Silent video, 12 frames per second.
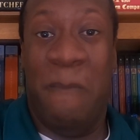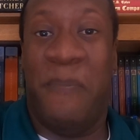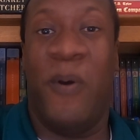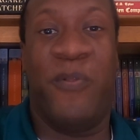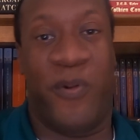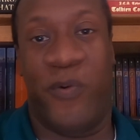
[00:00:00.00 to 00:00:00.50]

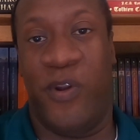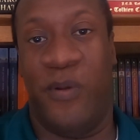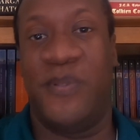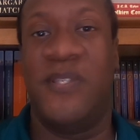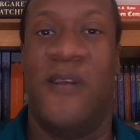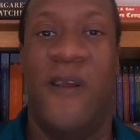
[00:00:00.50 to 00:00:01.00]
both
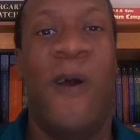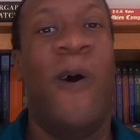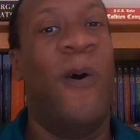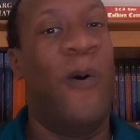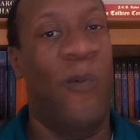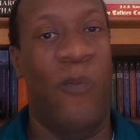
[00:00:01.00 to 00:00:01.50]
groups.
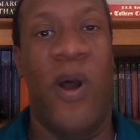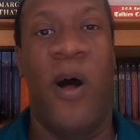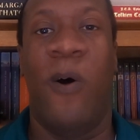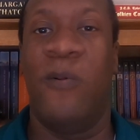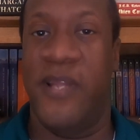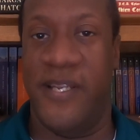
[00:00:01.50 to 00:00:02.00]

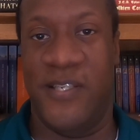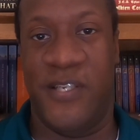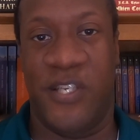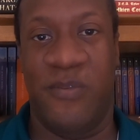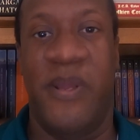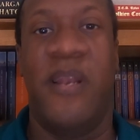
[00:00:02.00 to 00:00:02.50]
Well, ladies and
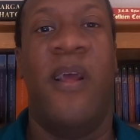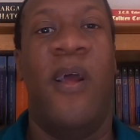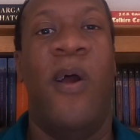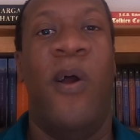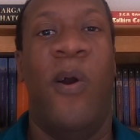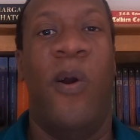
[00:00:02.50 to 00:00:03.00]
gentlemen,
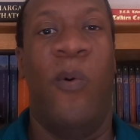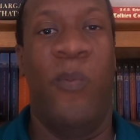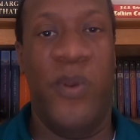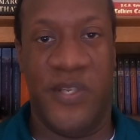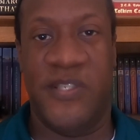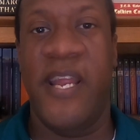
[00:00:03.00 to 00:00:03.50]

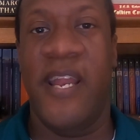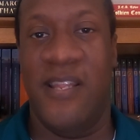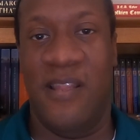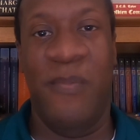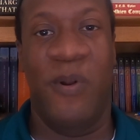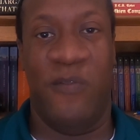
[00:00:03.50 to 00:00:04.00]
when you stand
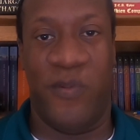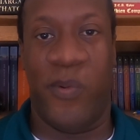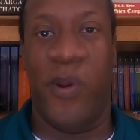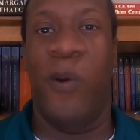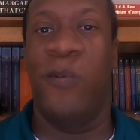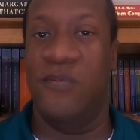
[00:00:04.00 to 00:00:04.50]
in the middle of the
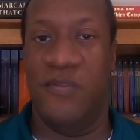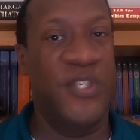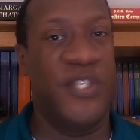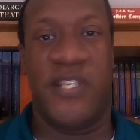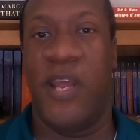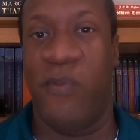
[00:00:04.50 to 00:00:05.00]
road, you
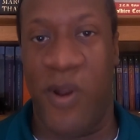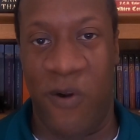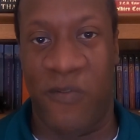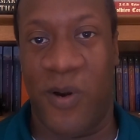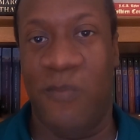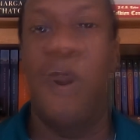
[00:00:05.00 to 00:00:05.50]
just get run over.